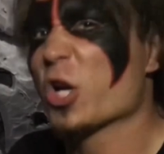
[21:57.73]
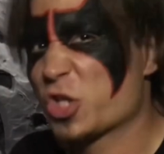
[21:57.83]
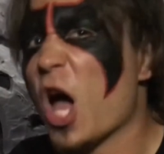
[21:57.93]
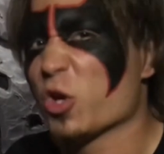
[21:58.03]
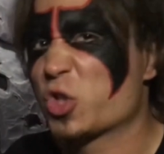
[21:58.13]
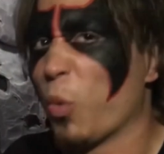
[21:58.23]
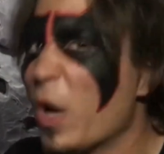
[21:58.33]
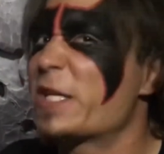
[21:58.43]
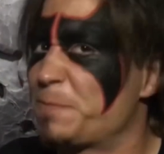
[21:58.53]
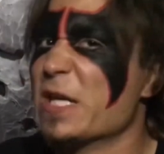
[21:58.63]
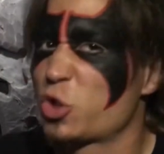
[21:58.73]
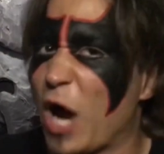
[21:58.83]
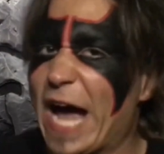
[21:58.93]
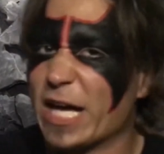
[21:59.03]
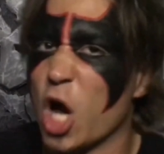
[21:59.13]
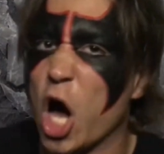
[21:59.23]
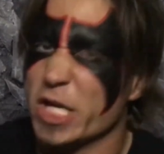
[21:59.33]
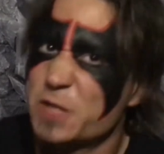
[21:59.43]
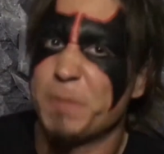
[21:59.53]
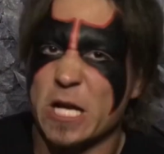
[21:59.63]
knows the week's been dragging on. It's
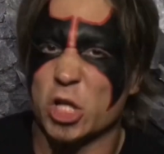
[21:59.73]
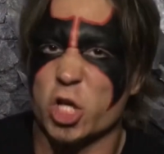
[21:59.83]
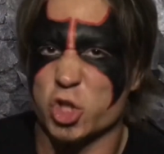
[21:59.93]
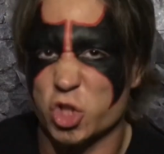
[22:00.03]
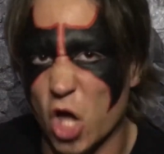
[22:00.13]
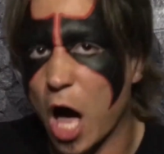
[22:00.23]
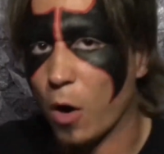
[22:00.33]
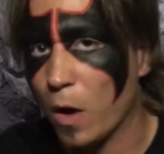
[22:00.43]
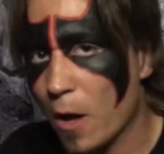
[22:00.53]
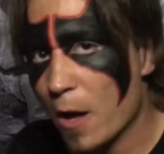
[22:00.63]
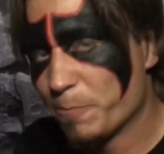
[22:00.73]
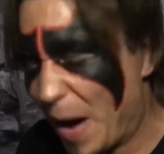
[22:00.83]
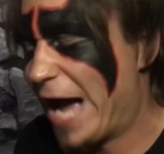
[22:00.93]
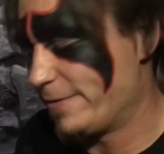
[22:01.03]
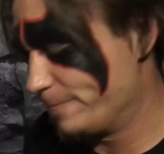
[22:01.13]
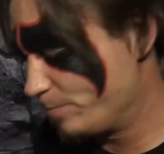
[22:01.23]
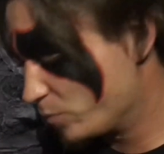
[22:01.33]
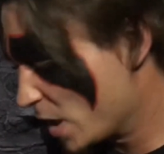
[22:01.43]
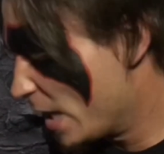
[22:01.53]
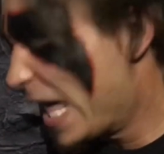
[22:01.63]
been a little slow. But
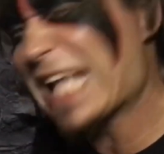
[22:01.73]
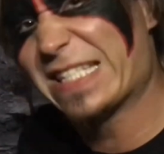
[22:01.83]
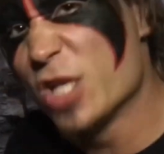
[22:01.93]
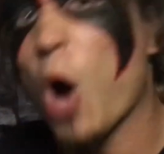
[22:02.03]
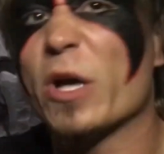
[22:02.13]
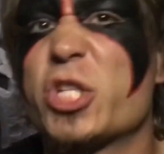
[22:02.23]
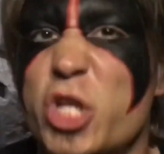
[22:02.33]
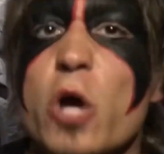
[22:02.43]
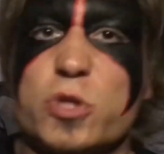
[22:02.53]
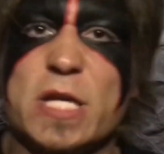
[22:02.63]
that's no excuse